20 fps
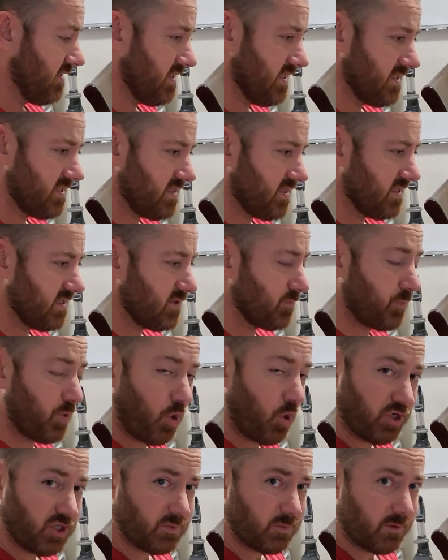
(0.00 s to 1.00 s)
This is
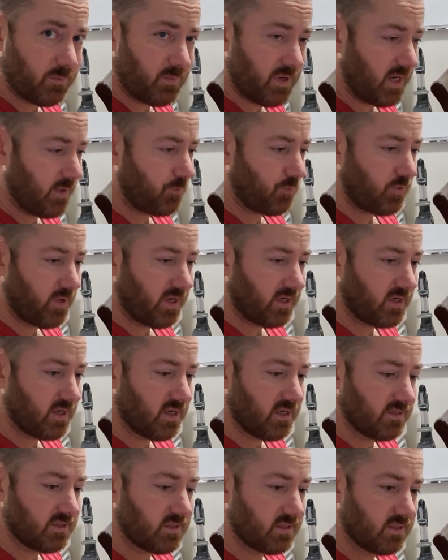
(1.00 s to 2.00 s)
parchment paper I
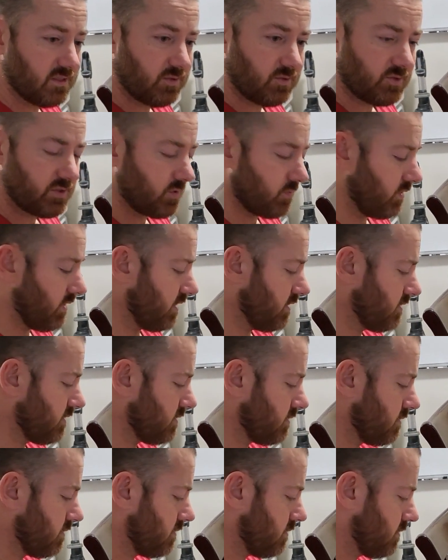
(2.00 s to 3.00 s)
cut into little
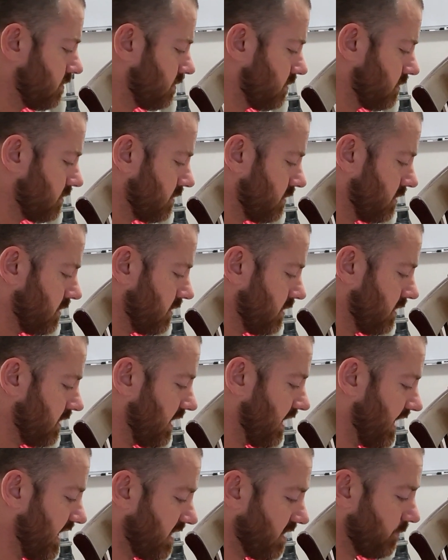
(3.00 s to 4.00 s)
squares.
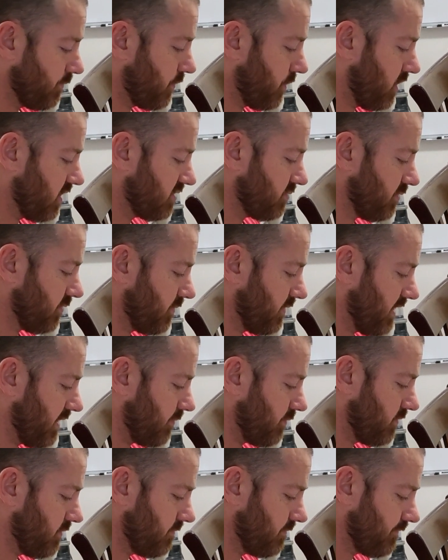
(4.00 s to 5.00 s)
Add the parchment
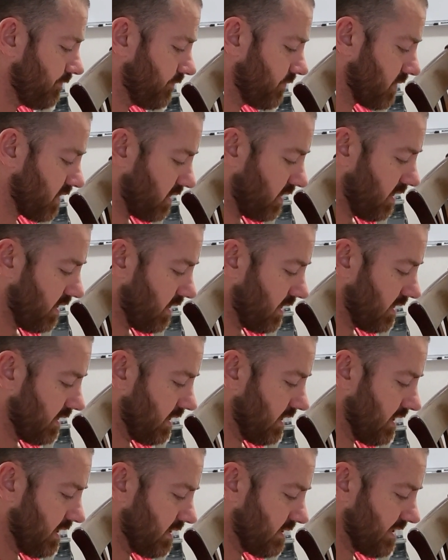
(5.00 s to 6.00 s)
paper, all right,
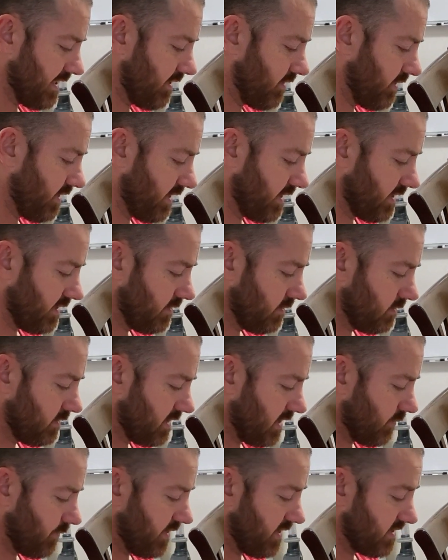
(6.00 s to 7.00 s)
and then hit tear again.
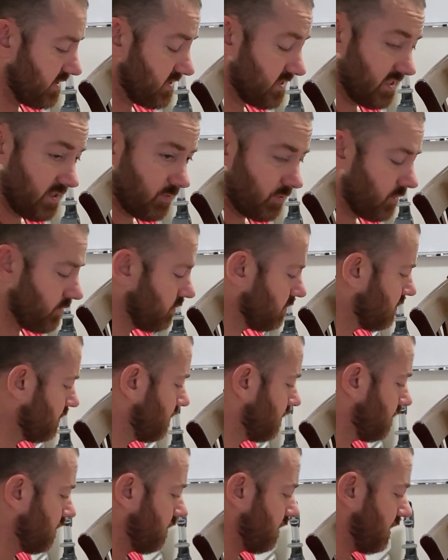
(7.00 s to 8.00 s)
That way it's 0,
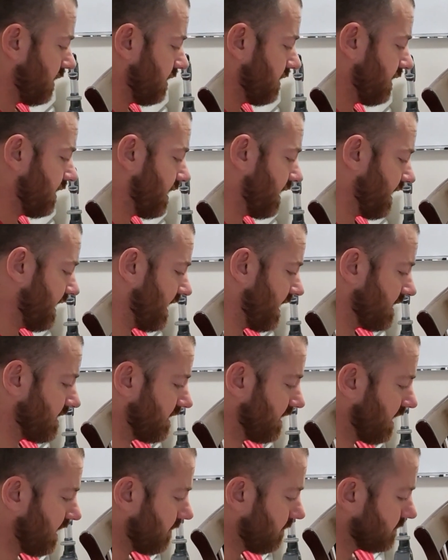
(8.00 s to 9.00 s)
and then I add
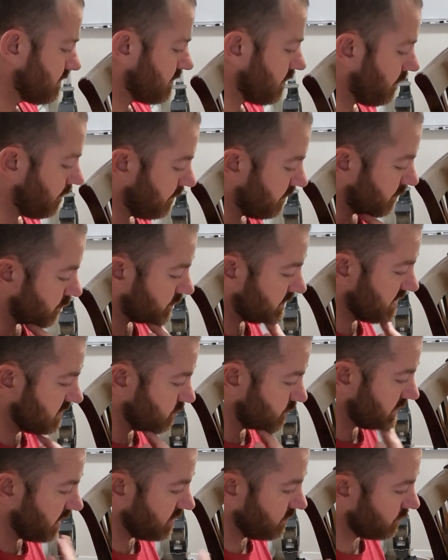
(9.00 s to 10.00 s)
it out. So the
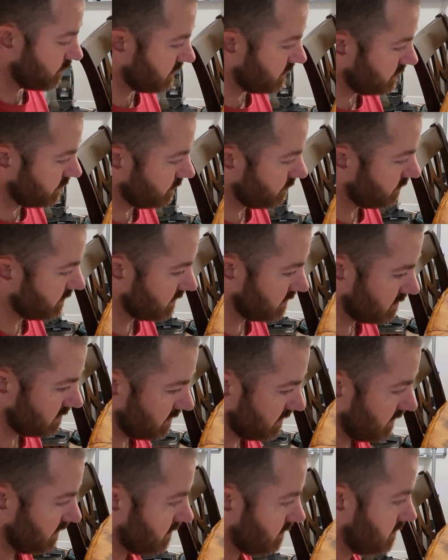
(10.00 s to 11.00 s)
reason why you want to do
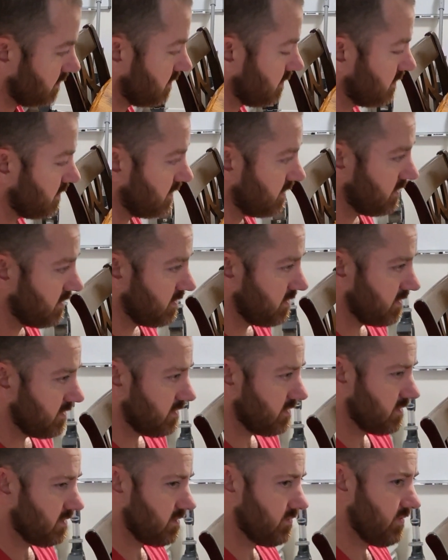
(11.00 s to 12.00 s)
this, and
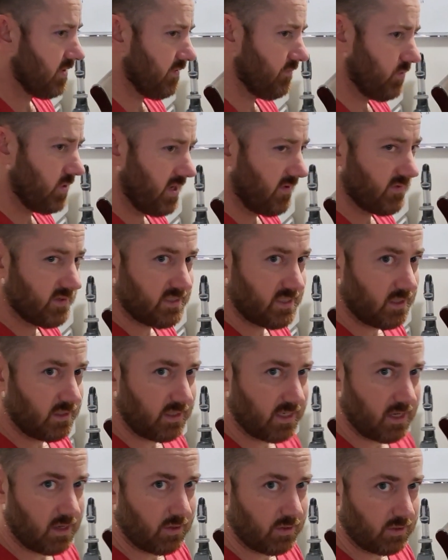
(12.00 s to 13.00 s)
if you have a
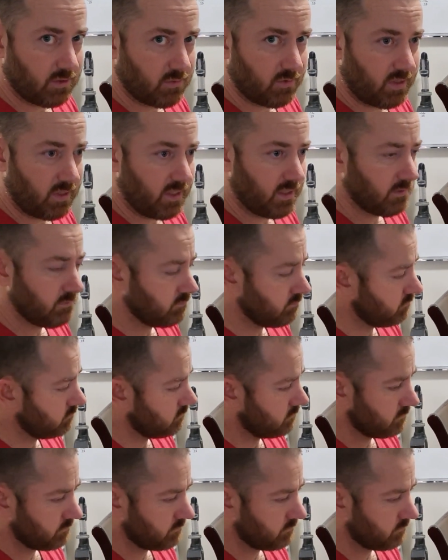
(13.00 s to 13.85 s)
10-gallon aquarium,